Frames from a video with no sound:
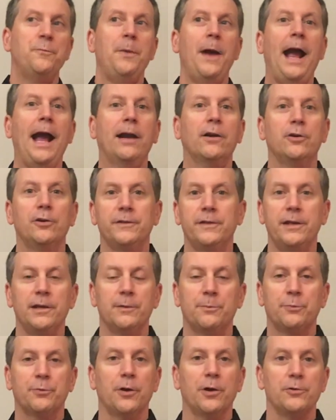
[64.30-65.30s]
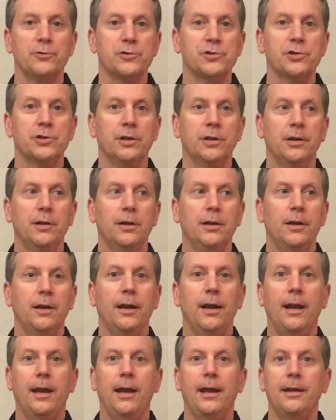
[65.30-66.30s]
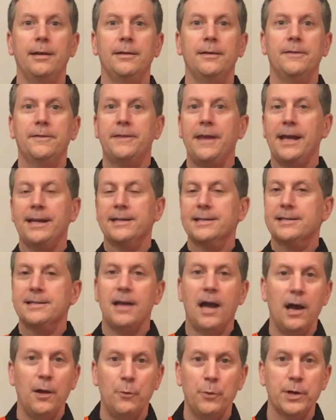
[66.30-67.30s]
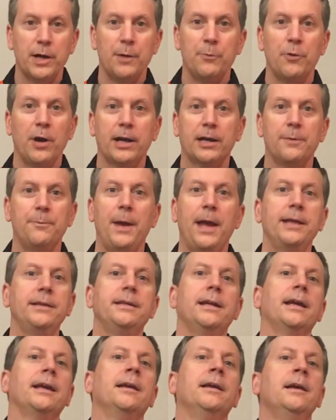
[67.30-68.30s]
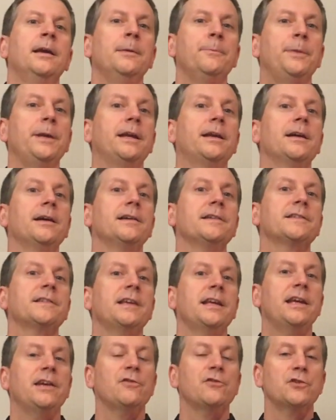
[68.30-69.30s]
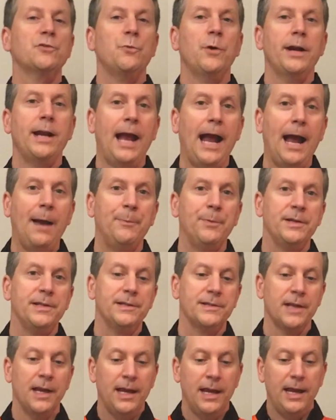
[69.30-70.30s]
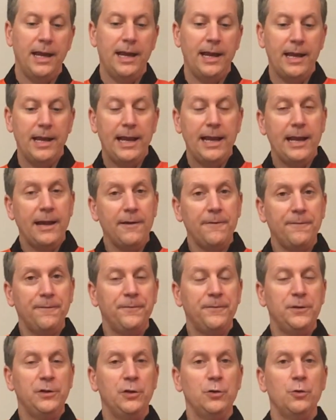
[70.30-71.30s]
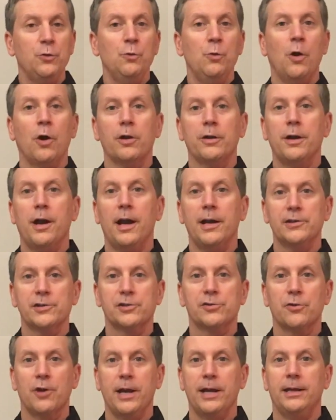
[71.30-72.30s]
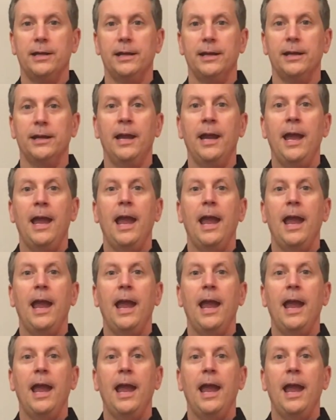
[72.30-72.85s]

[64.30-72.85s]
back on the approach. And that is not what I'm recommending, because here's what happens. If you are not striking